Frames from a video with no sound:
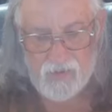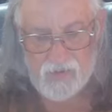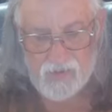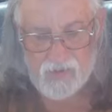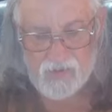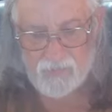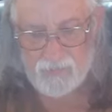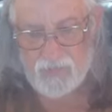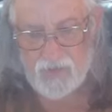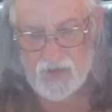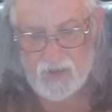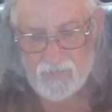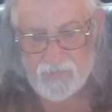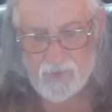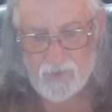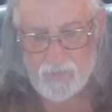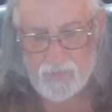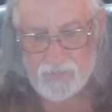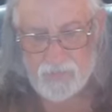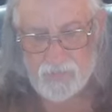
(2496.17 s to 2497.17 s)
in the
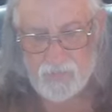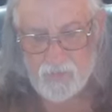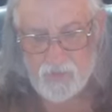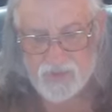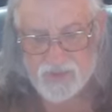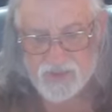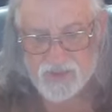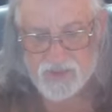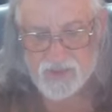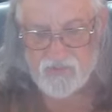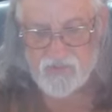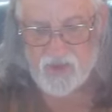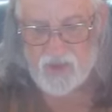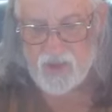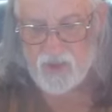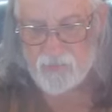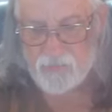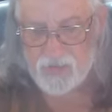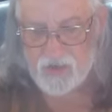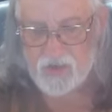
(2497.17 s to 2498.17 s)
Bible but which
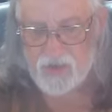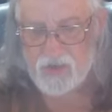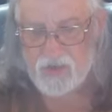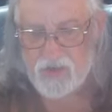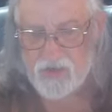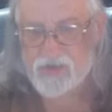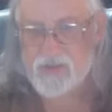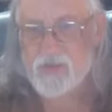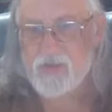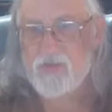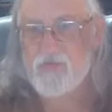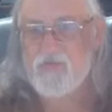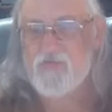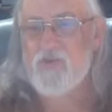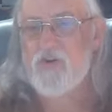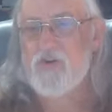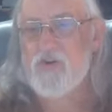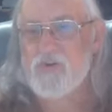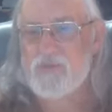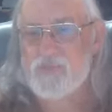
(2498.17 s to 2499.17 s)
developed because of the
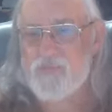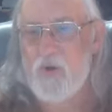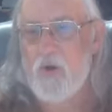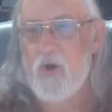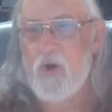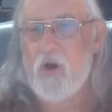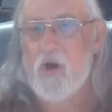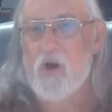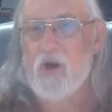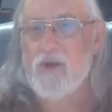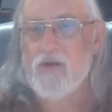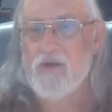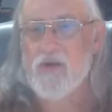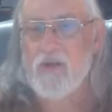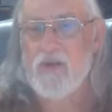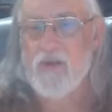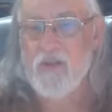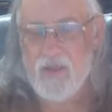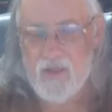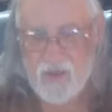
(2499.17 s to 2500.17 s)
first part
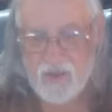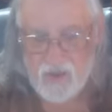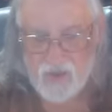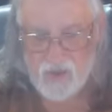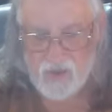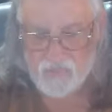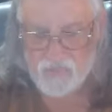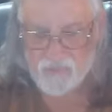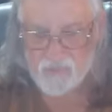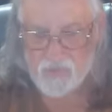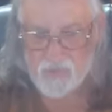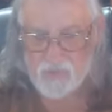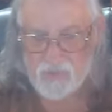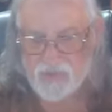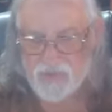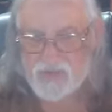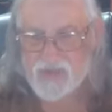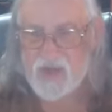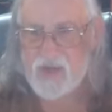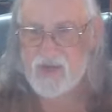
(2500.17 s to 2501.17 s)
of
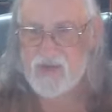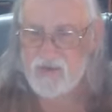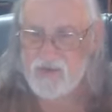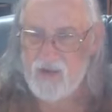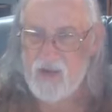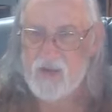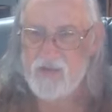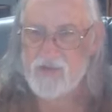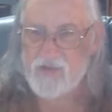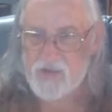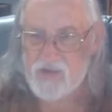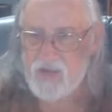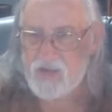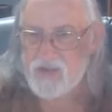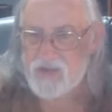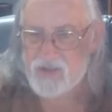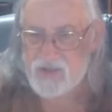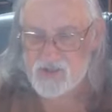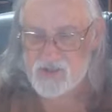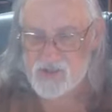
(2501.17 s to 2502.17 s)
Romans 8 9. So
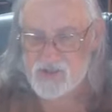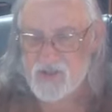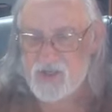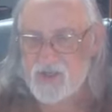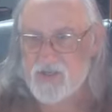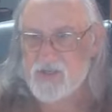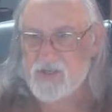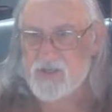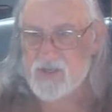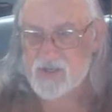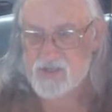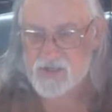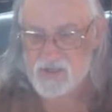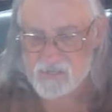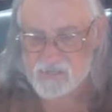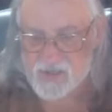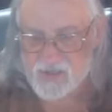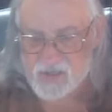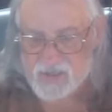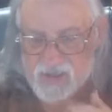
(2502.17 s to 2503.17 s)
that's the genesis
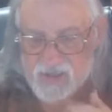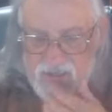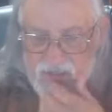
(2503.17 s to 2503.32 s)
of this